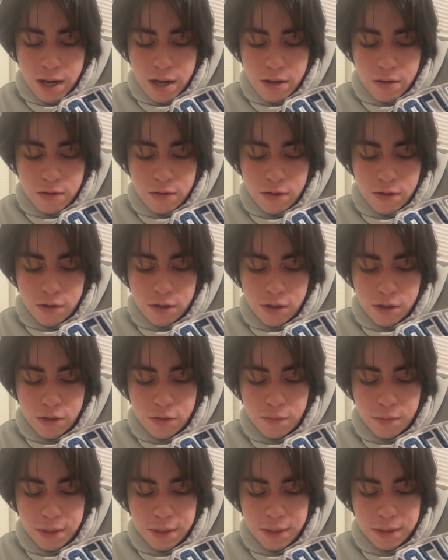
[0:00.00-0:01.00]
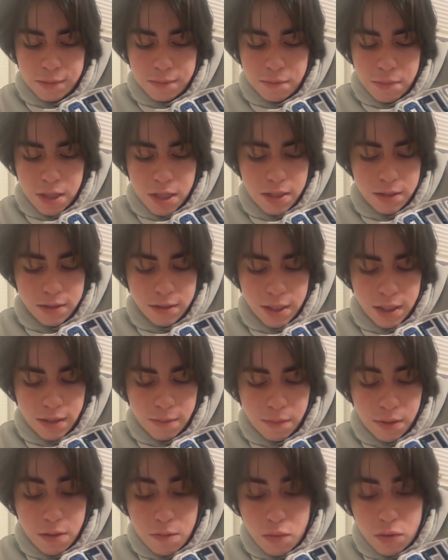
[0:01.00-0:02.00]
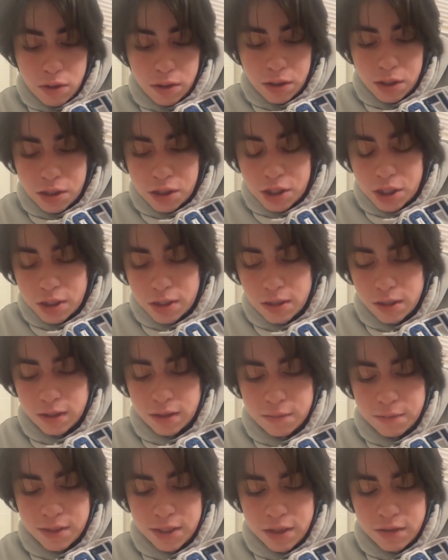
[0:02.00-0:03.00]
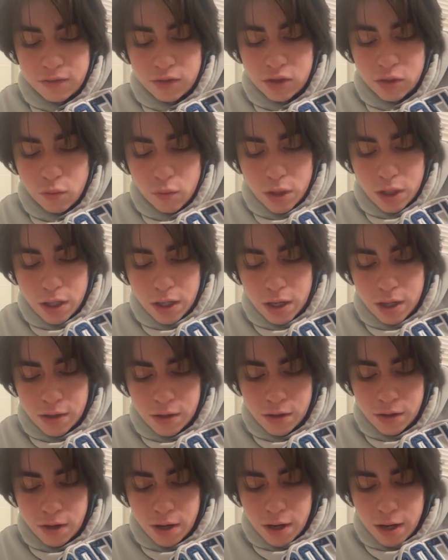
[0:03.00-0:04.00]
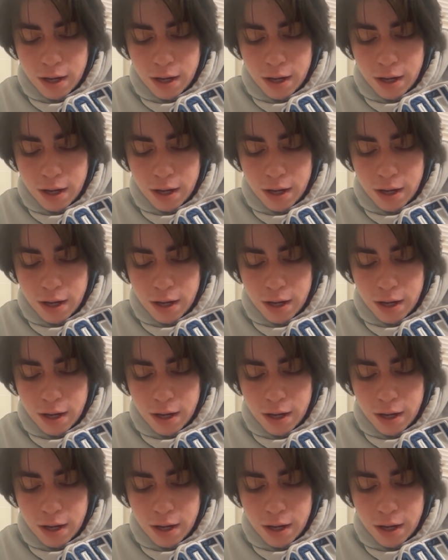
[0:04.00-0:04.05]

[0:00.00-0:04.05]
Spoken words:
outer human means that the people in adjusting themselves to one another